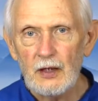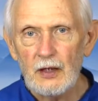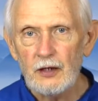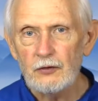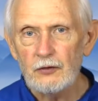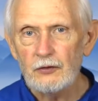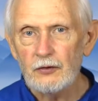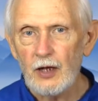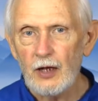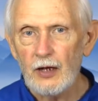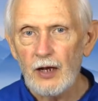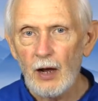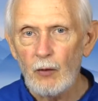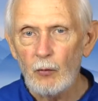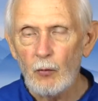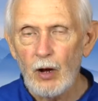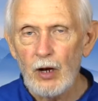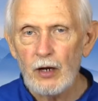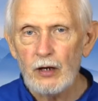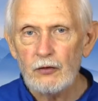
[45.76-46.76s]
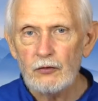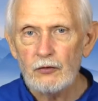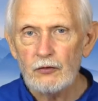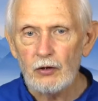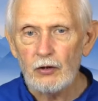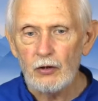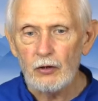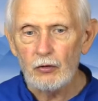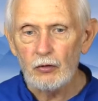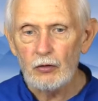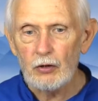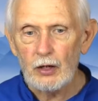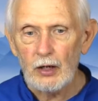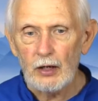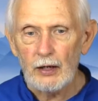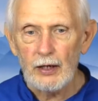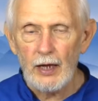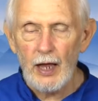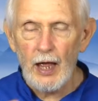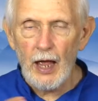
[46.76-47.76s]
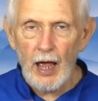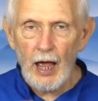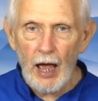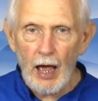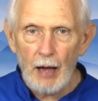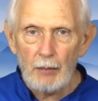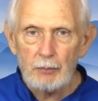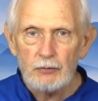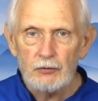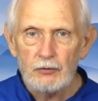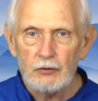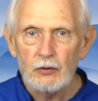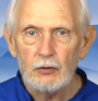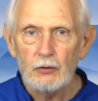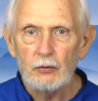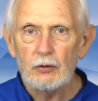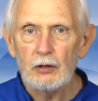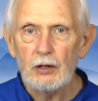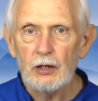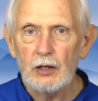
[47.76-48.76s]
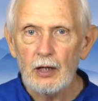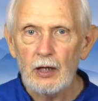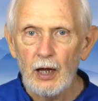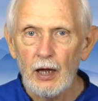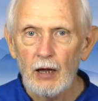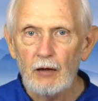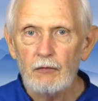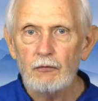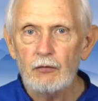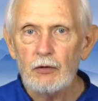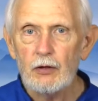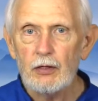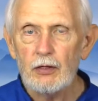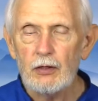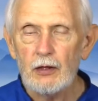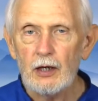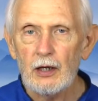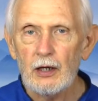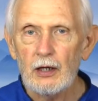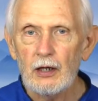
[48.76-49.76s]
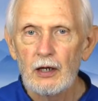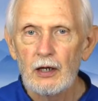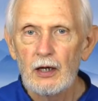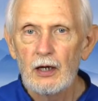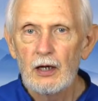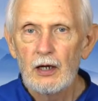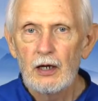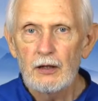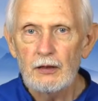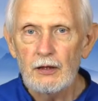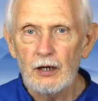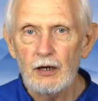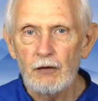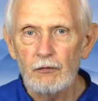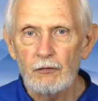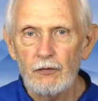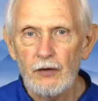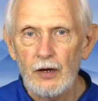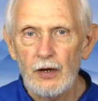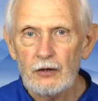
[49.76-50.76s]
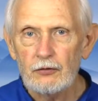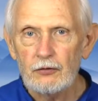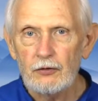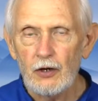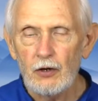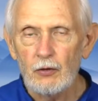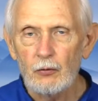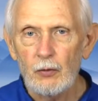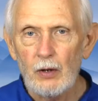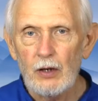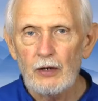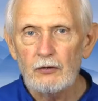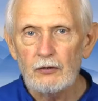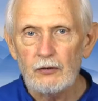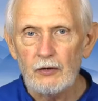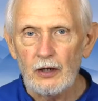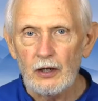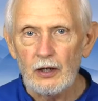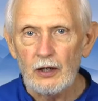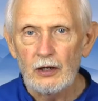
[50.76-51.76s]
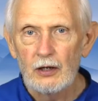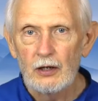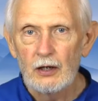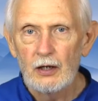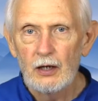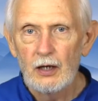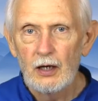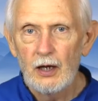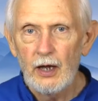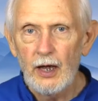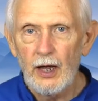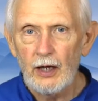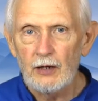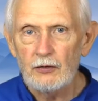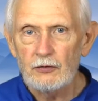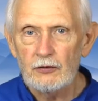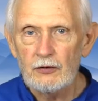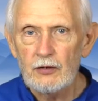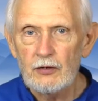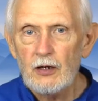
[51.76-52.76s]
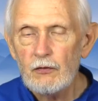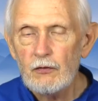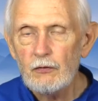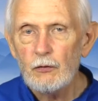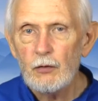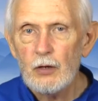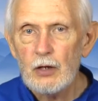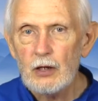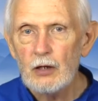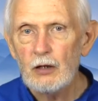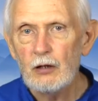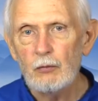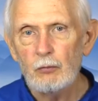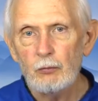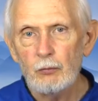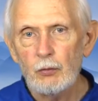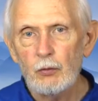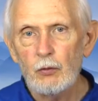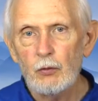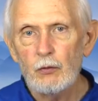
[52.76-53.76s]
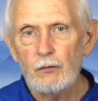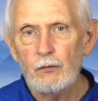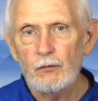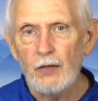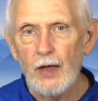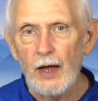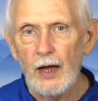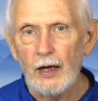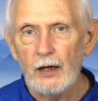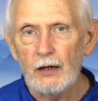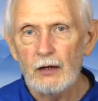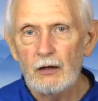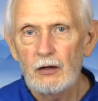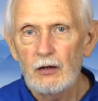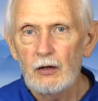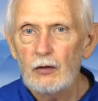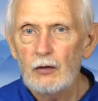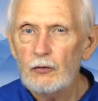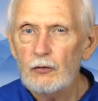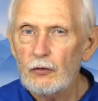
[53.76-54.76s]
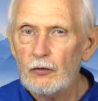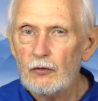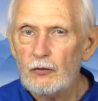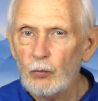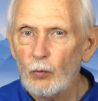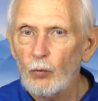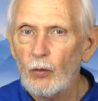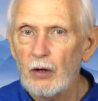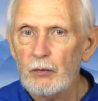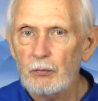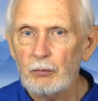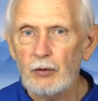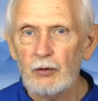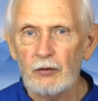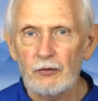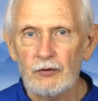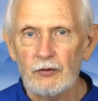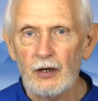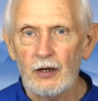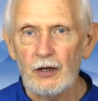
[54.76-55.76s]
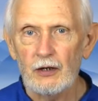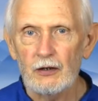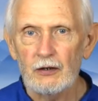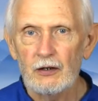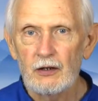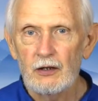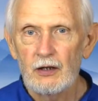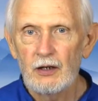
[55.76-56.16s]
He said, "I want us to look at absolutely everything that affects our racing and see if we can improve that just 1%.